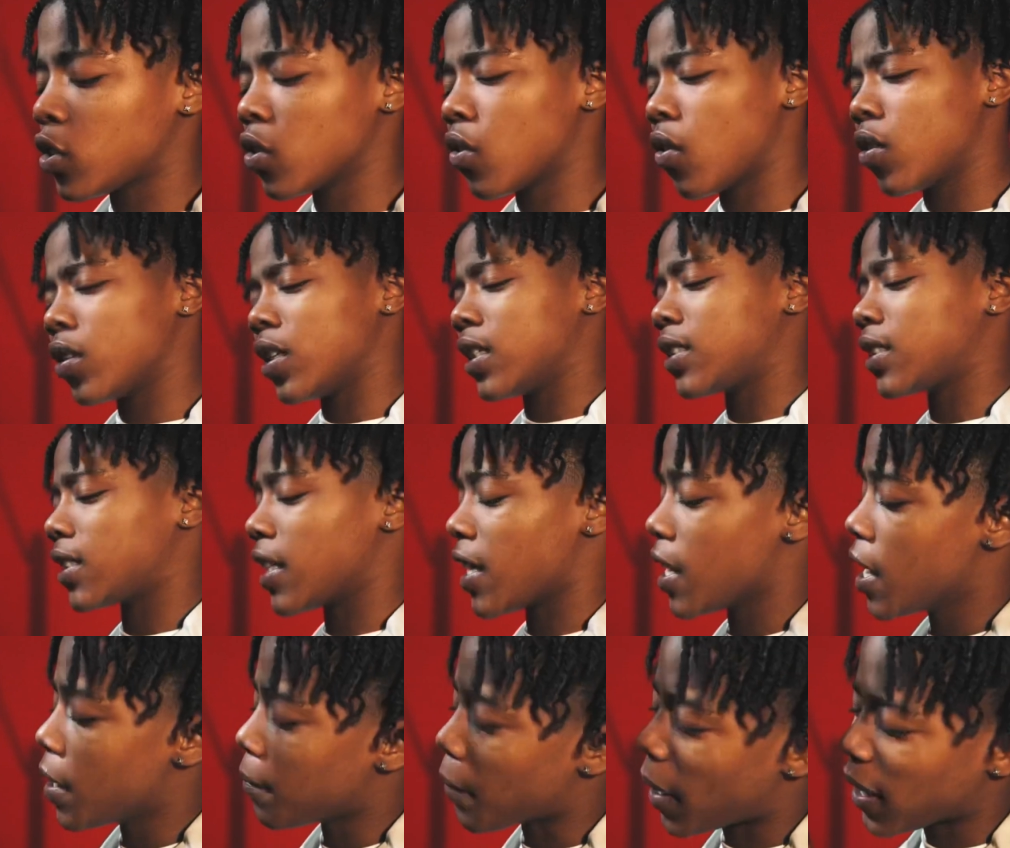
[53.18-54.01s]
so
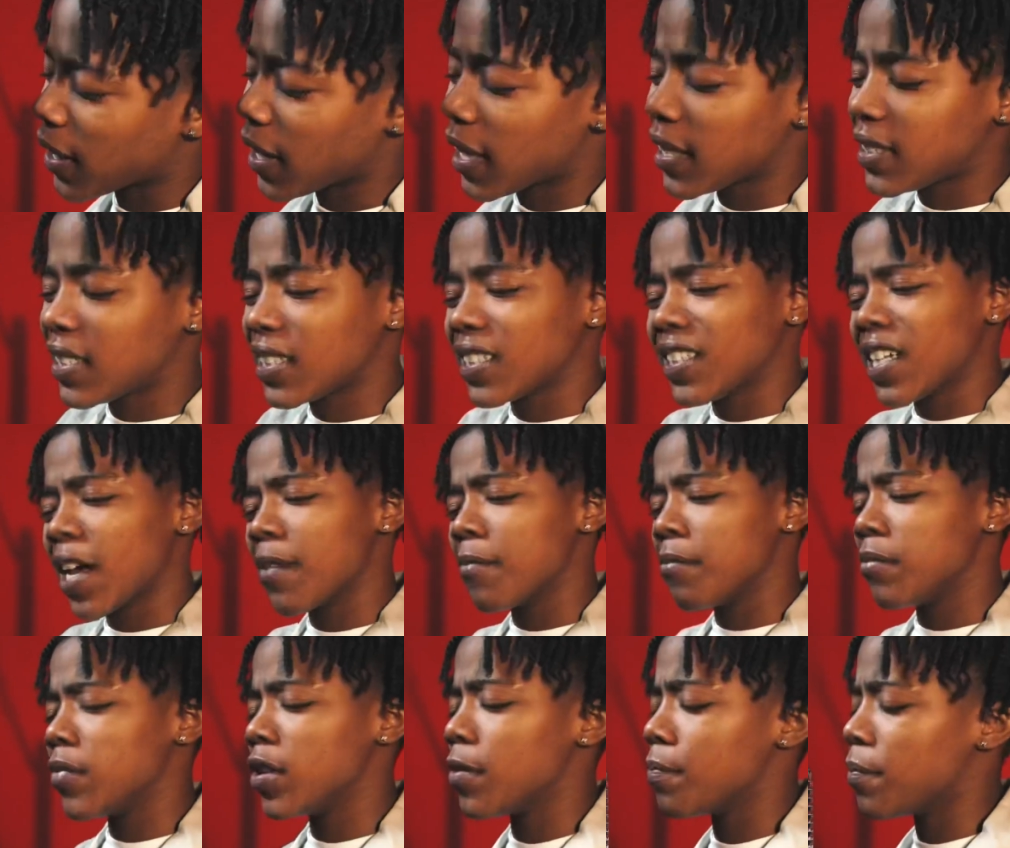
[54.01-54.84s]
honesty, my name should
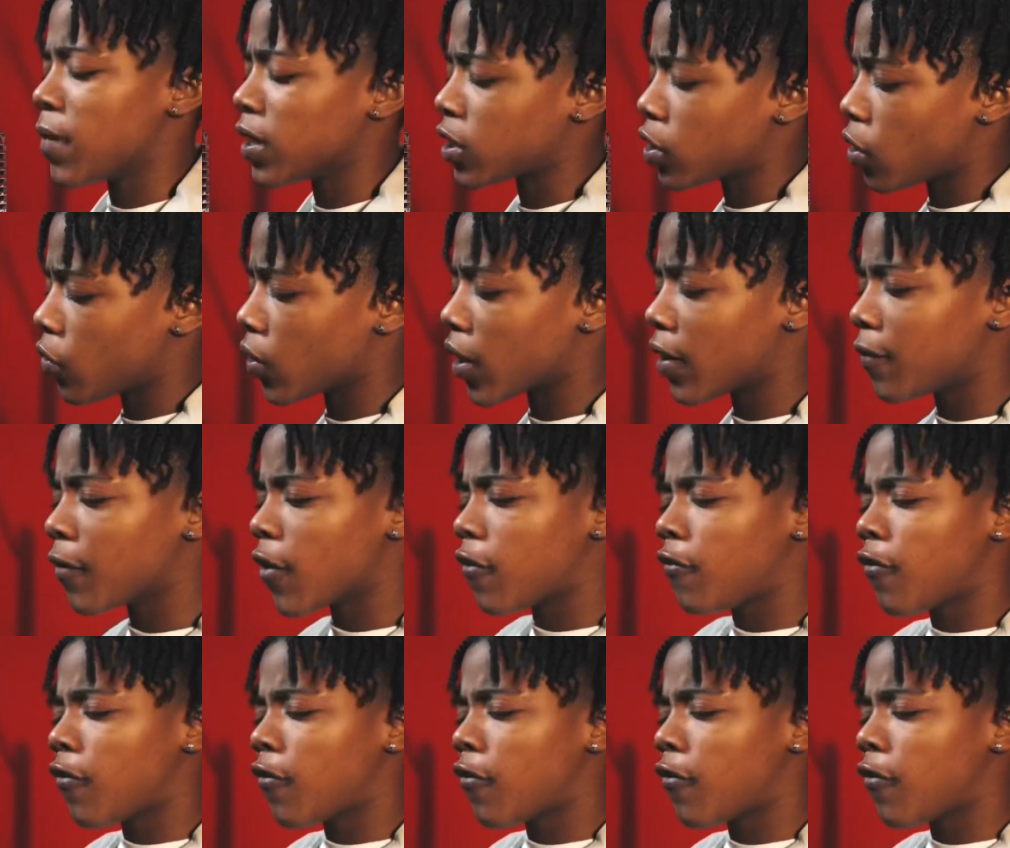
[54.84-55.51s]
never be mixed. Don't give a